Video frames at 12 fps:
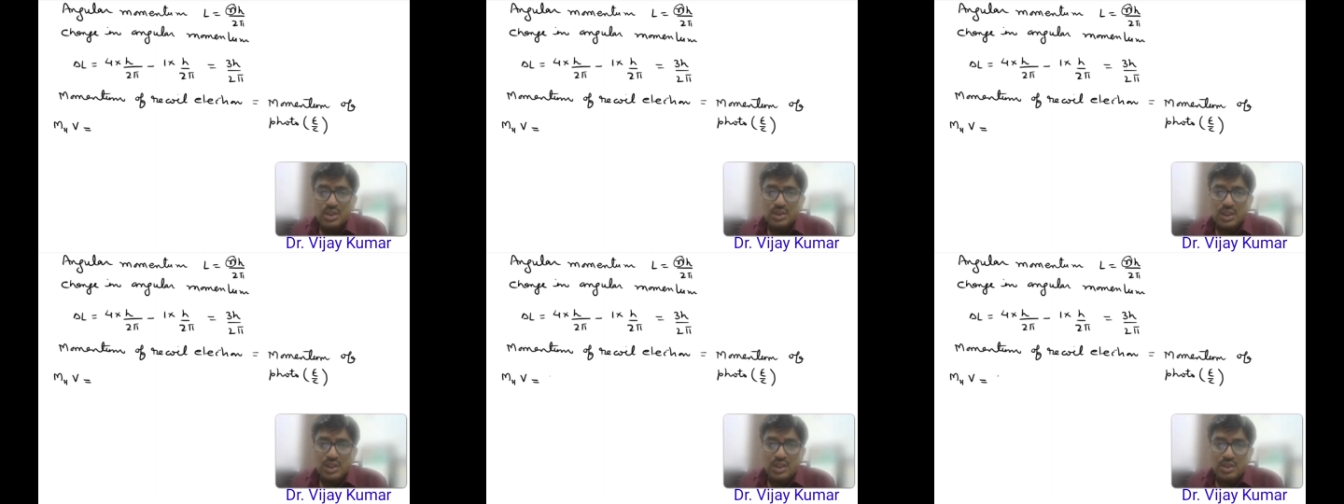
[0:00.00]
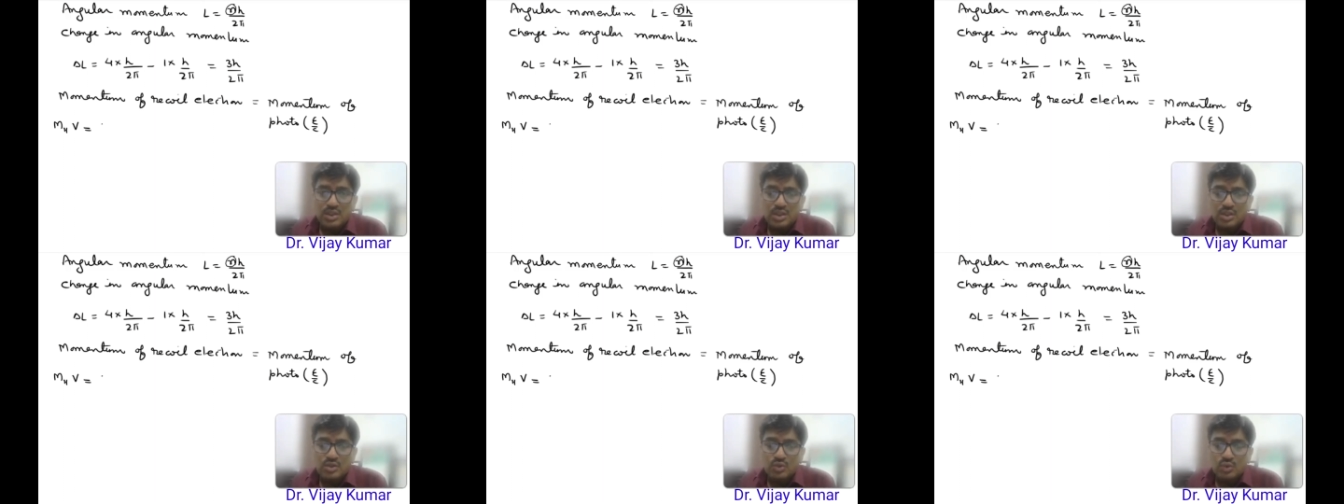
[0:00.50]
then
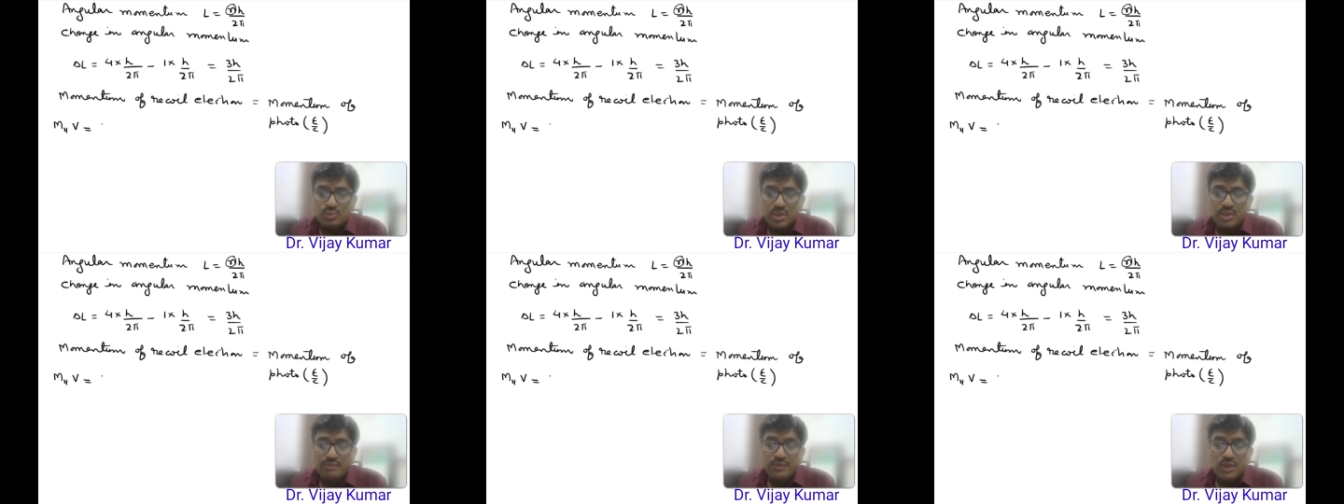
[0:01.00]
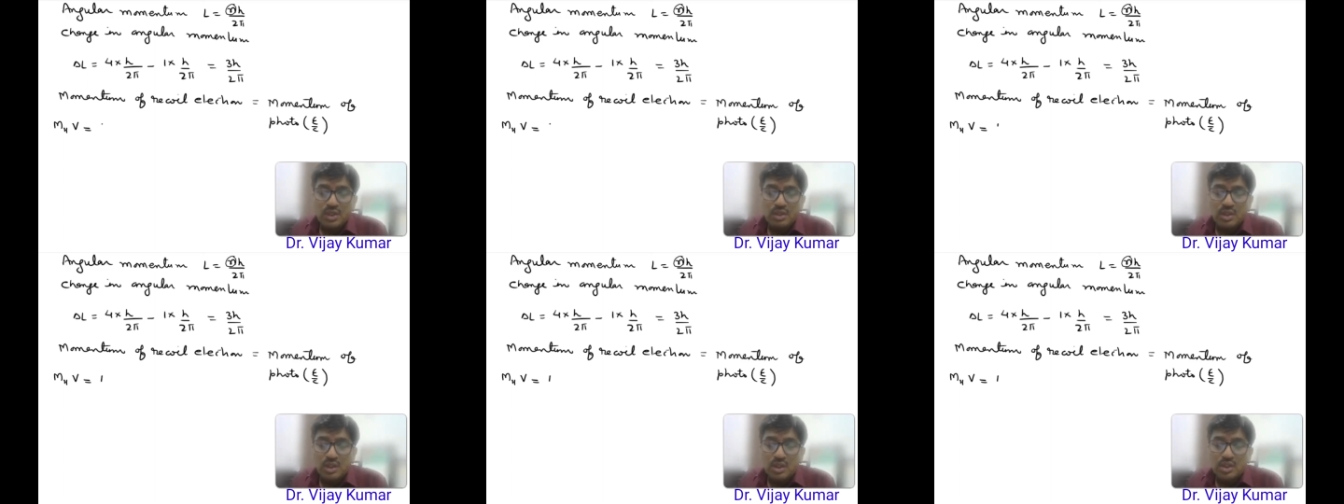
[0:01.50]
it should be
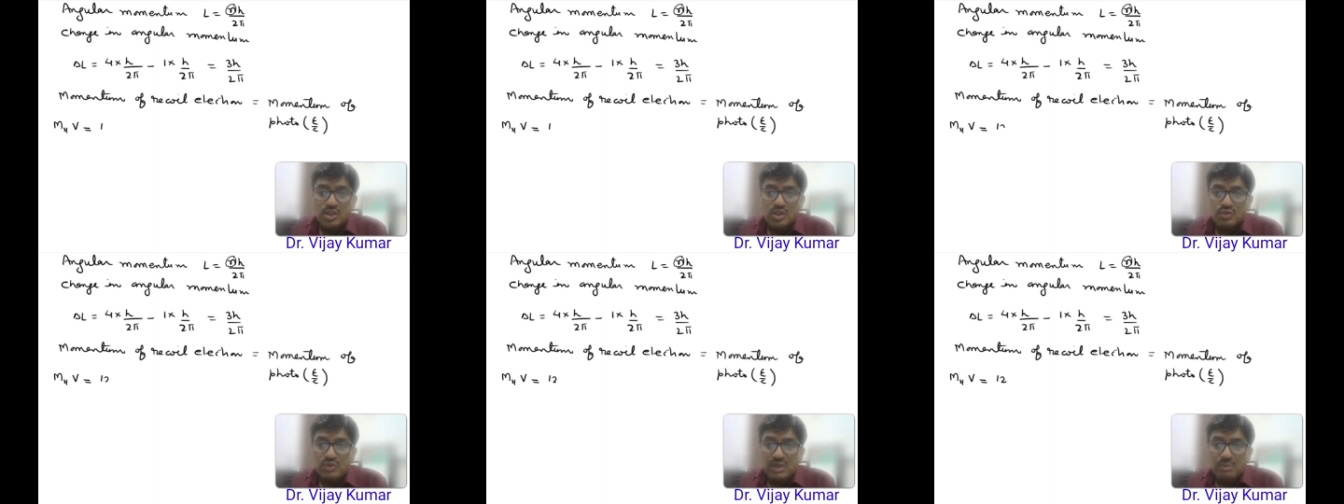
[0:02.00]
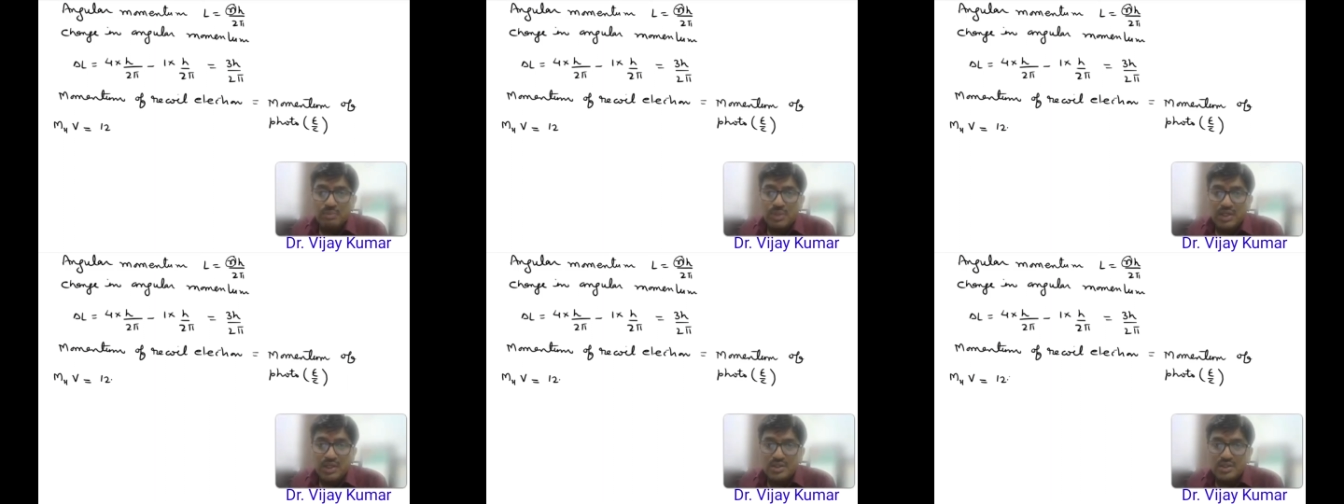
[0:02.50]

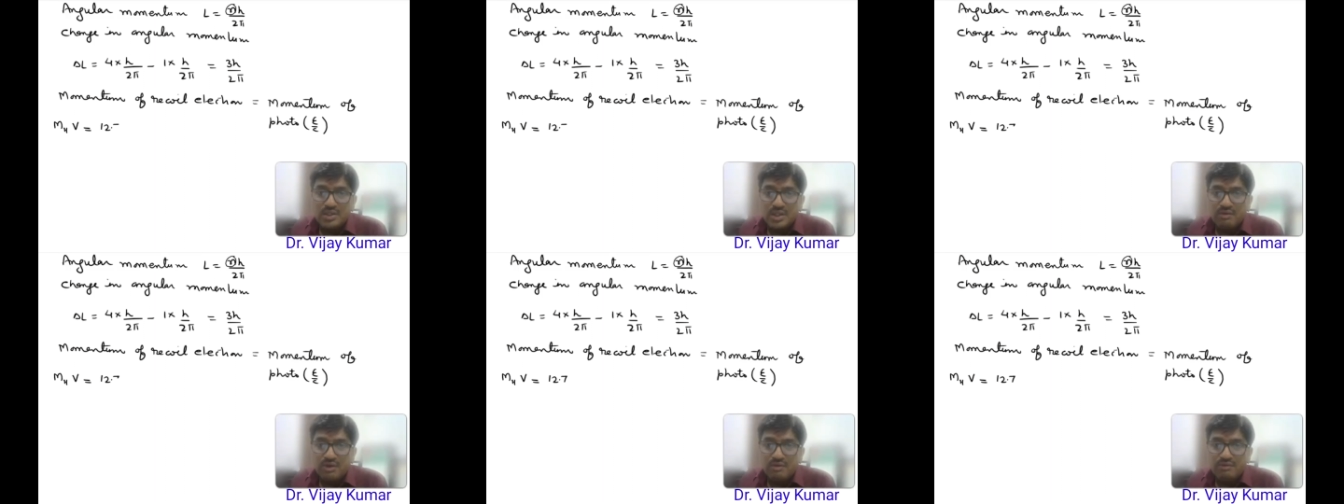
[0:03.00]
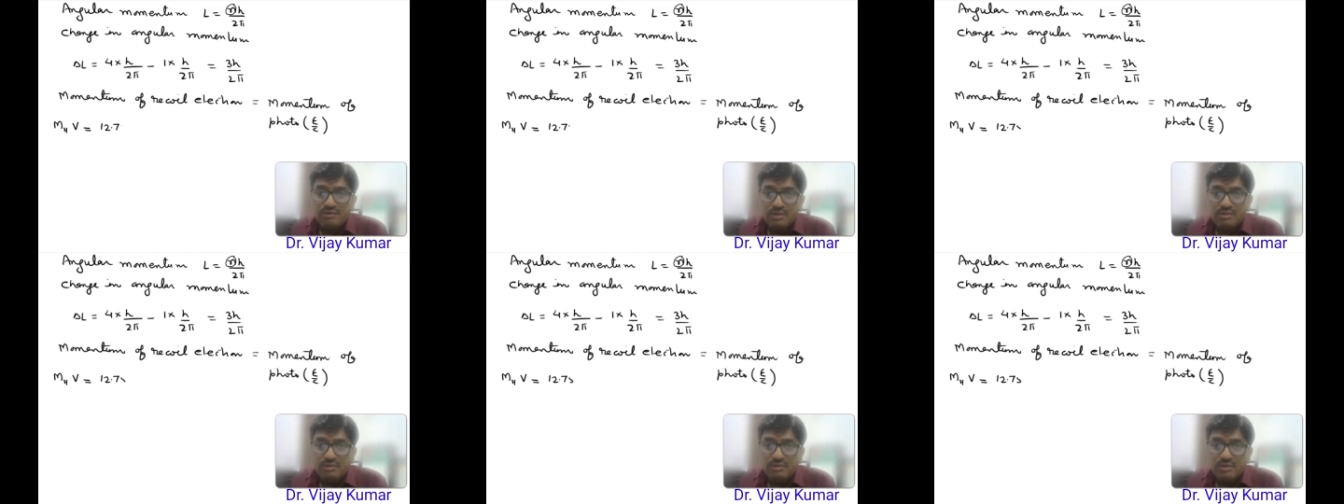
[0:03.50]

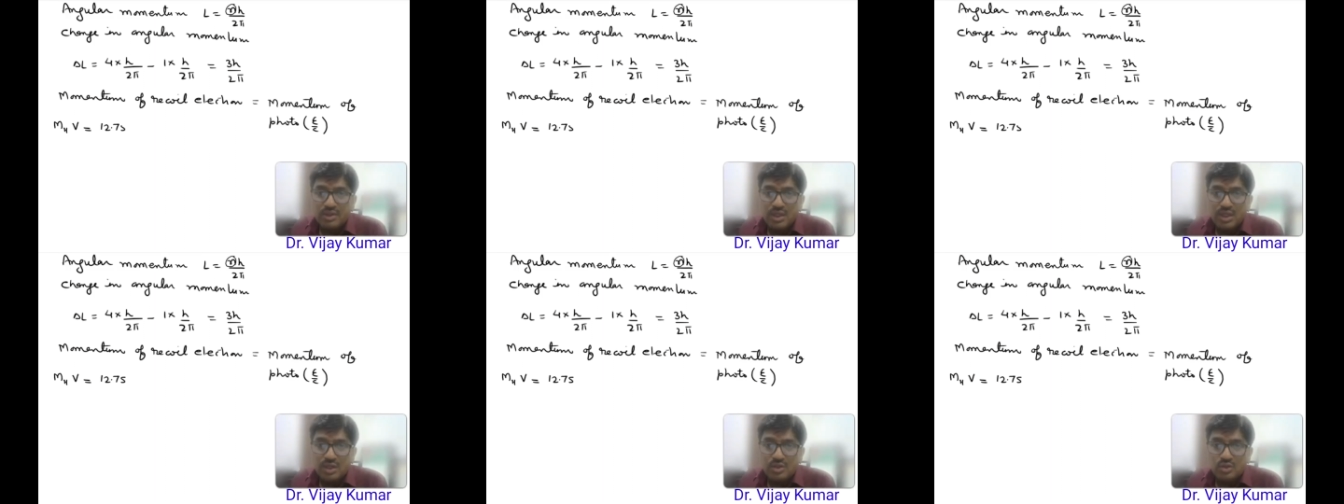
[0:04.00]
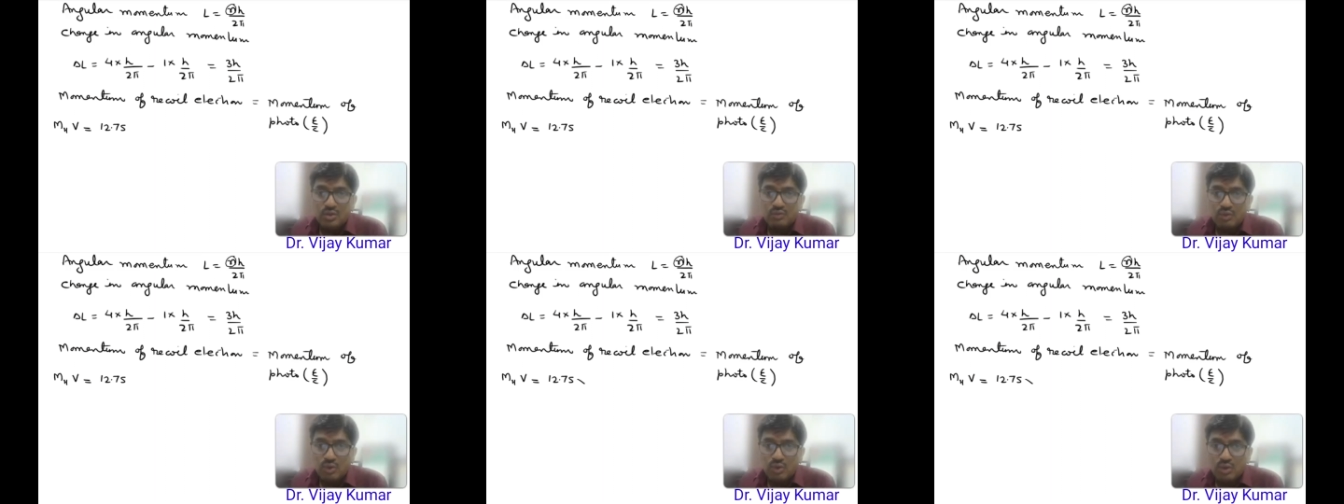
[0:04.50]
12.75 electron
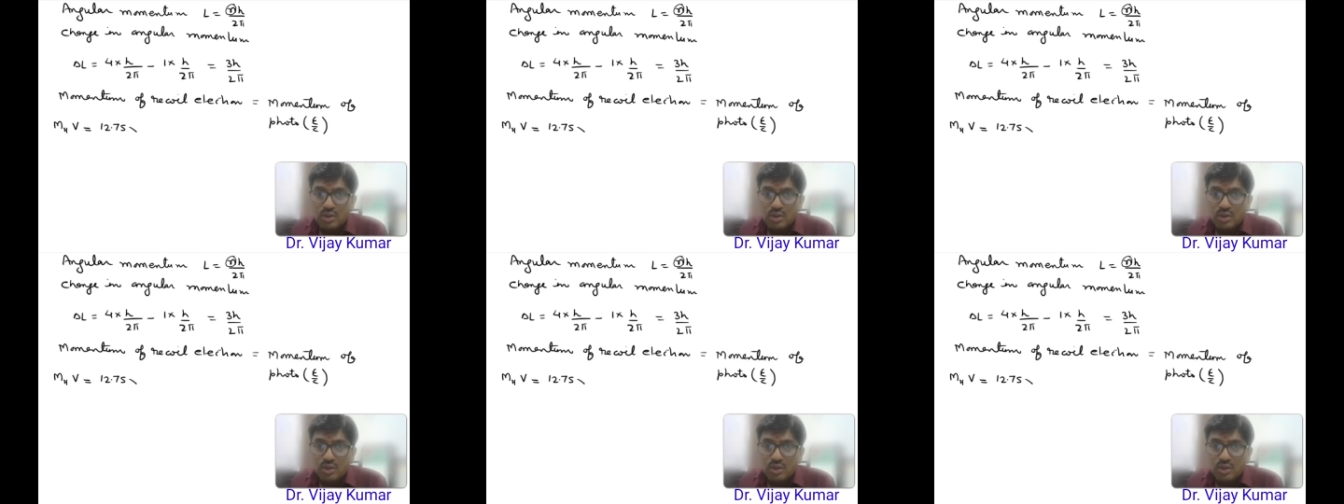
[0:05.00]
volt.